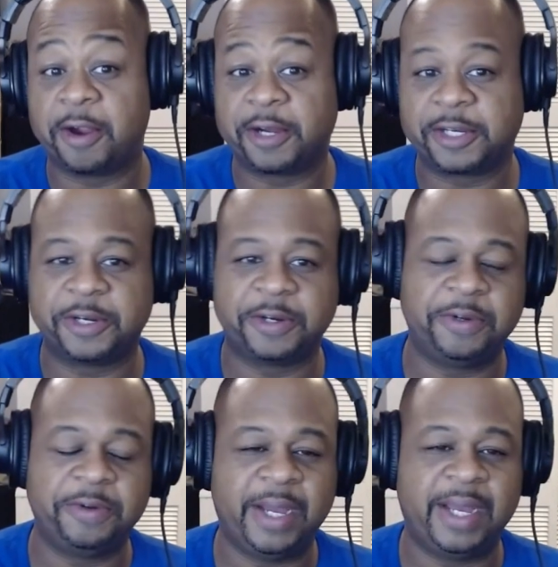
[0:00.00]
character
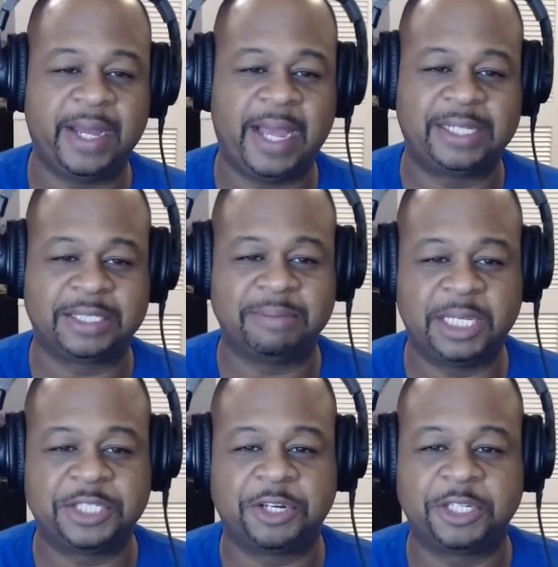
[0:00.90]
who has some
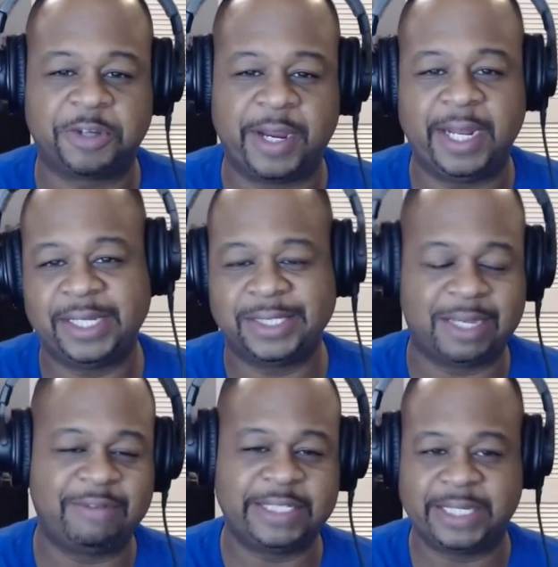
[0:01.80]
military training,
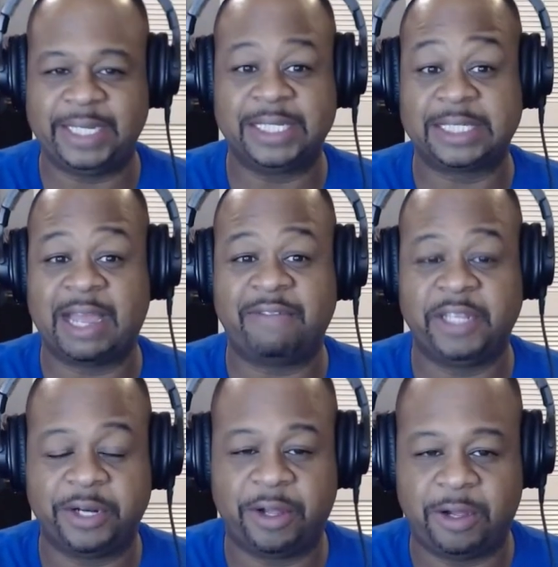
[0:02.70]
because obviously he doesn't have
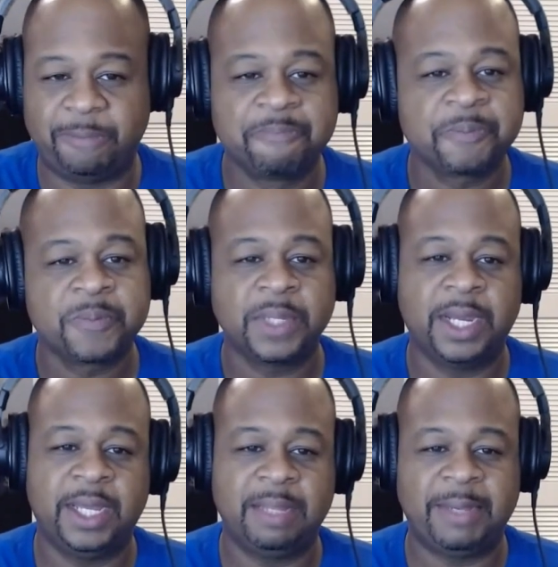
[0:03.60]
any at all.
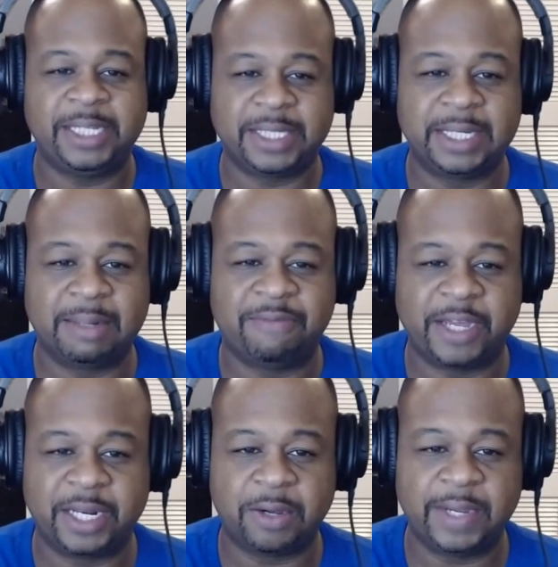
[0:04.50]
And they basically end up
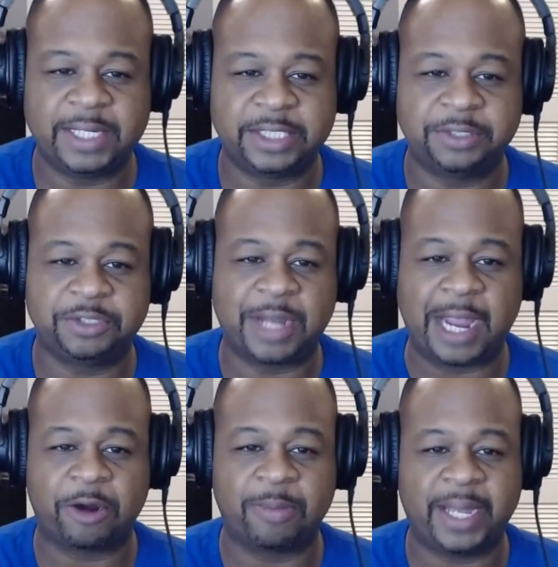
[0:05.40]
finding a way to
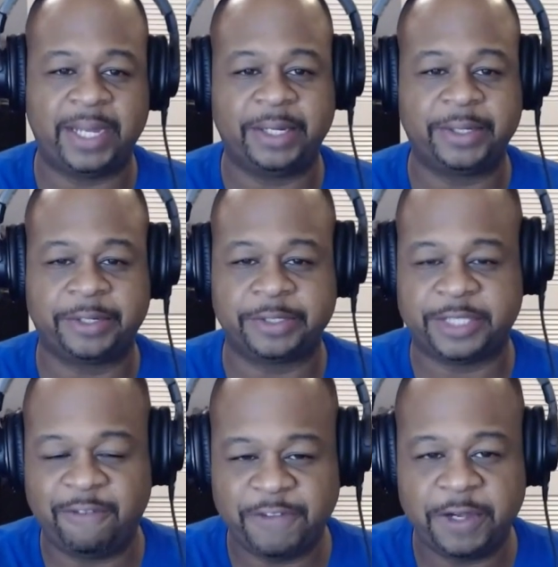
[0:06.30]
track her by her
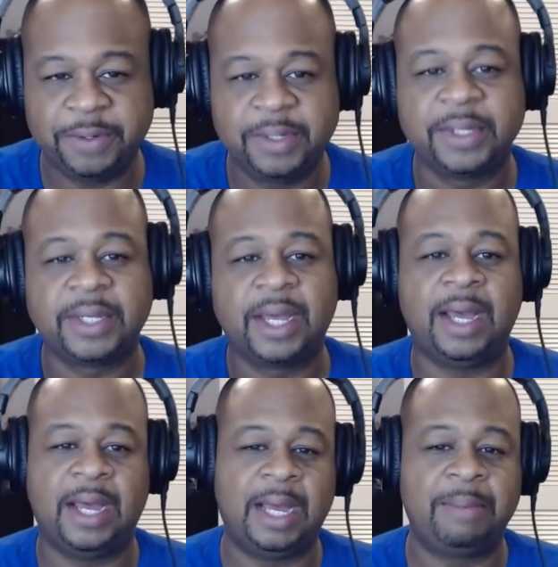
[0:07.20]
cell phone.
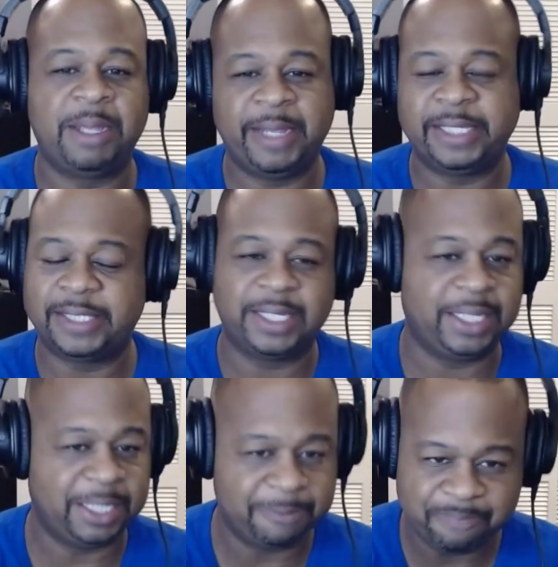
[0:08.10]
And
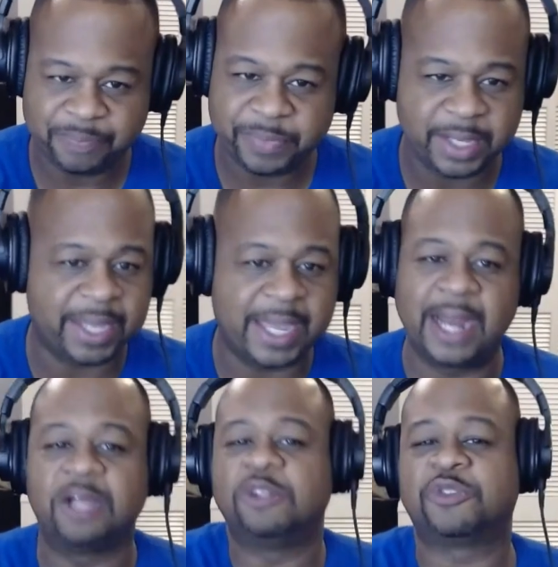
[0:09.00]
basically, it
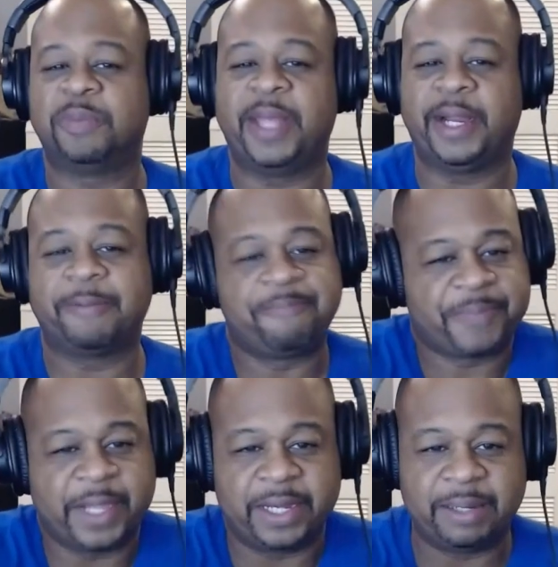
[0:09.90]
kind of goes from there.
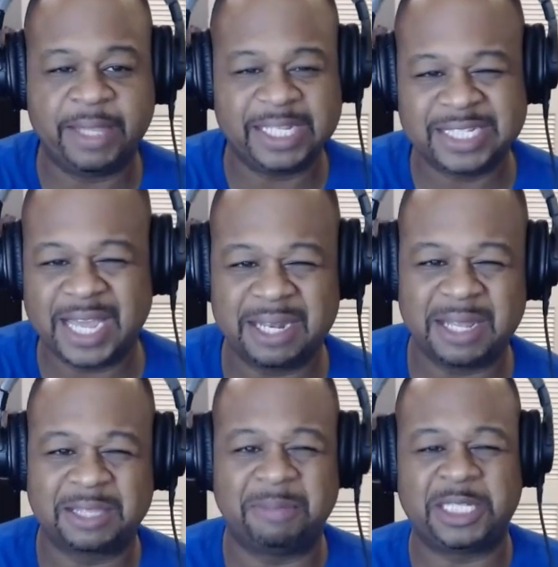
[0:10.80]
And that's kind of
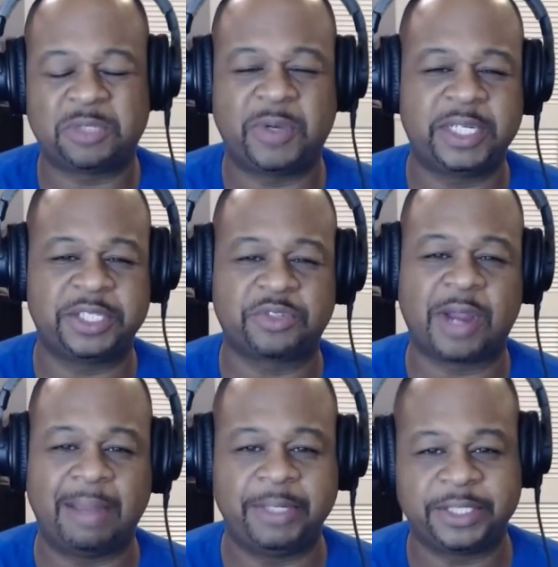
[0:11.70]
like the best way to
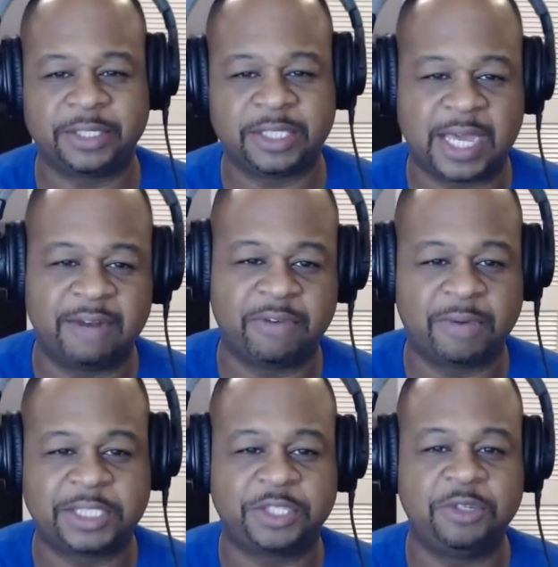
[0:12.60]
describe it. So it's kind of a
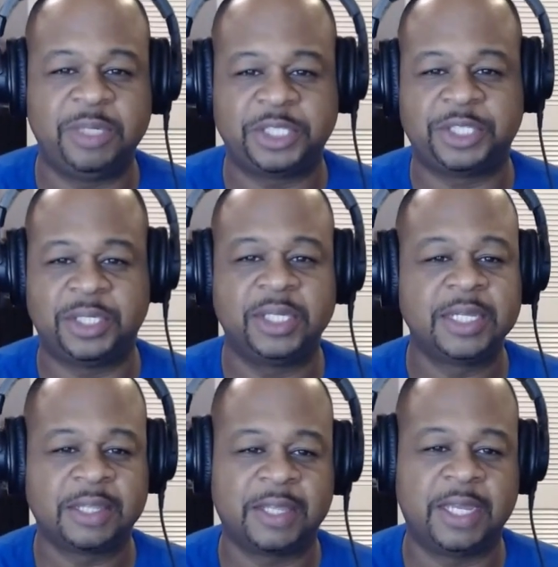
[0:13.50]
rescue mission
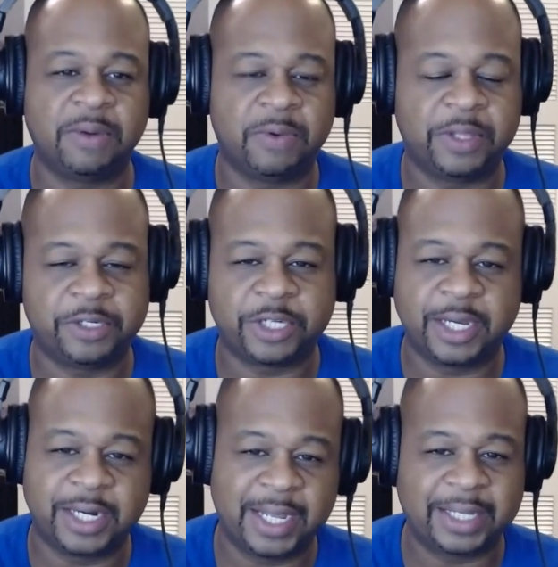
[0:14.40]
thing where they're
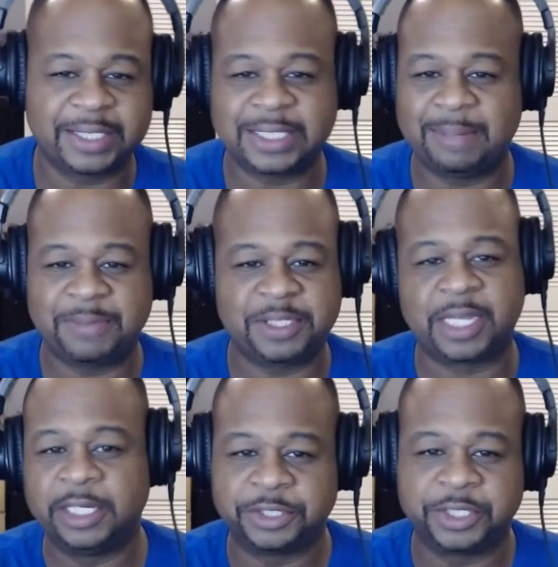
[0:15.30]
trying to like escape this
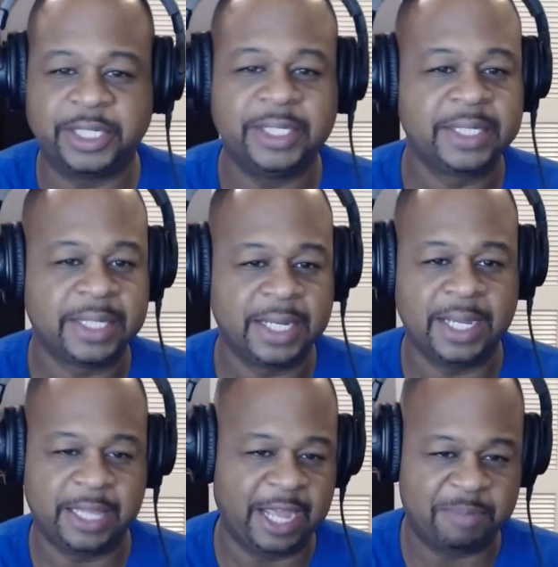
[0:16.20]
country,
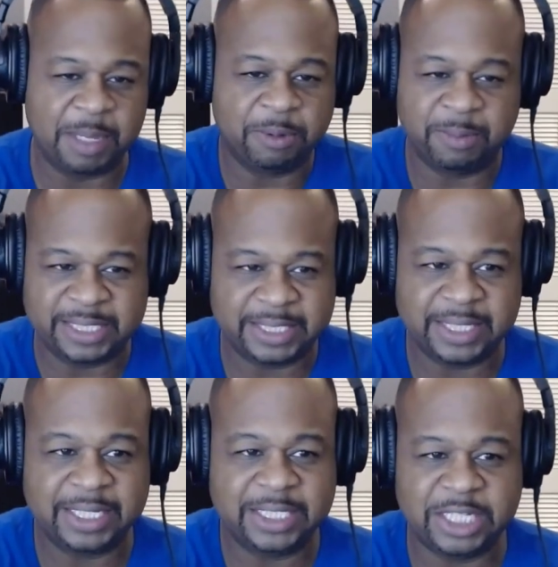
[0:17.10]
and they have people
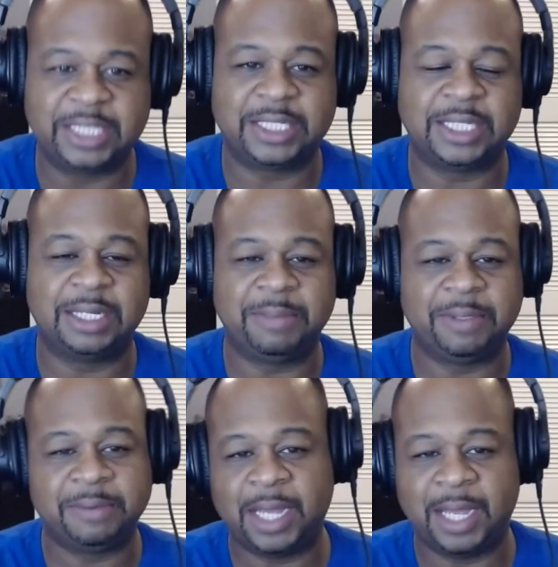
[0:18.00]
basically chasing them,
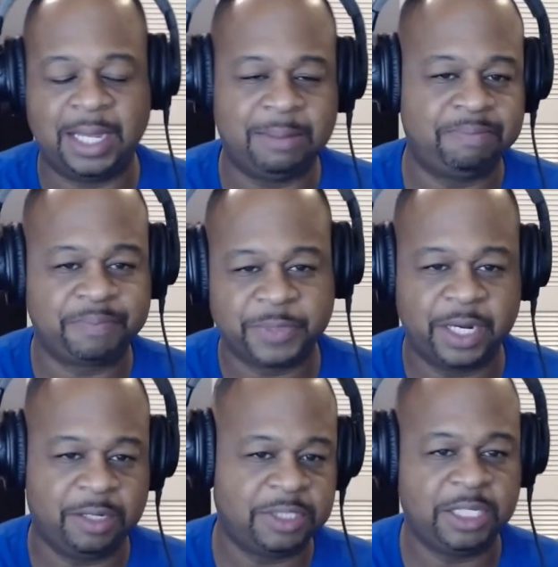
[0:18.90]

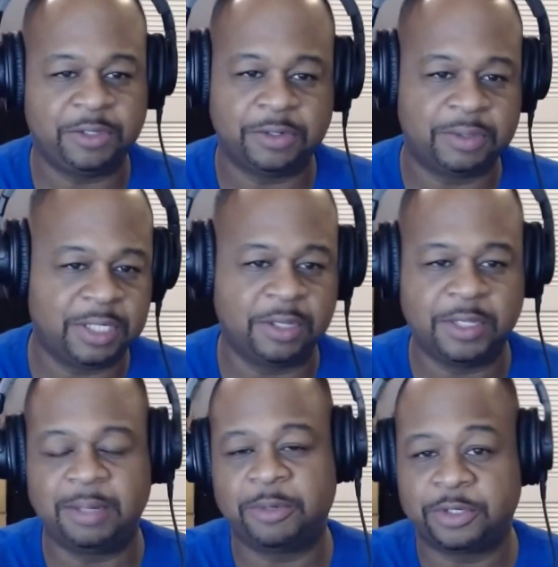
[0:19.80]
to either
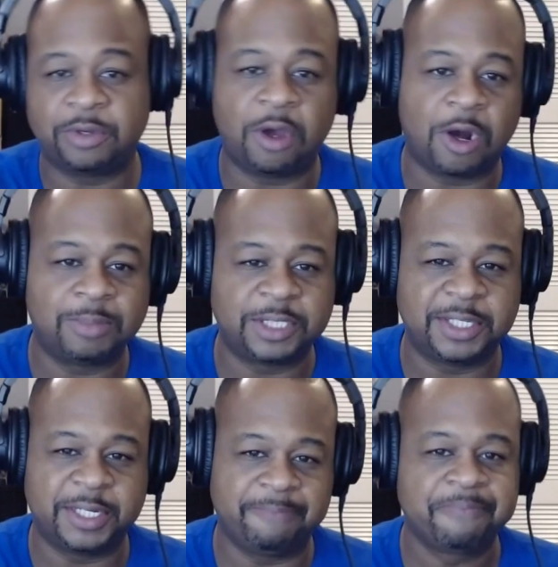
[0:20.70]
kill them or do harm to
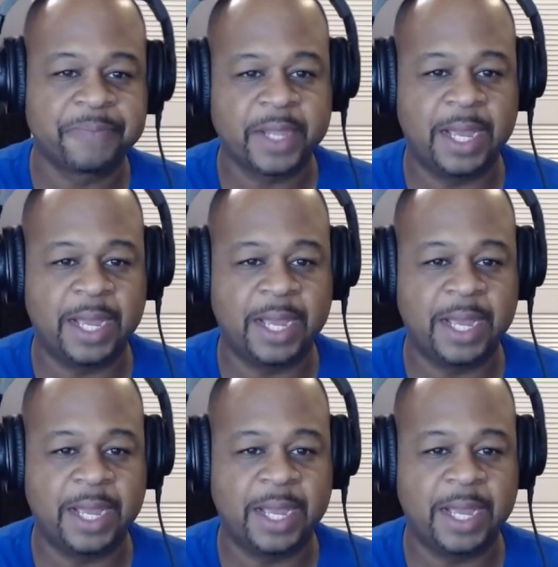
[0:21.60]
them